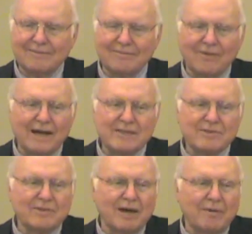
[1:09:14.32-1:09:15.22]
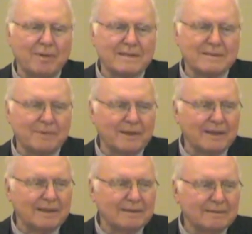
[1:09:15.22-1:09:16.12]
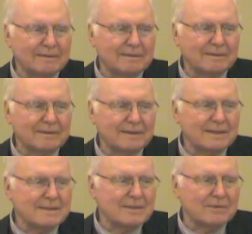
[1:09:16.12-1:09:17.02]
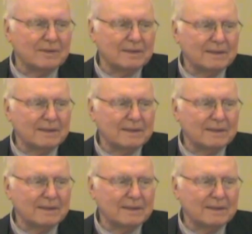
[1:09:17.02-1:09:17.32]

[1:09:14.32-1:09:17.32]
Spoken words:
Why should God bless America? It's over.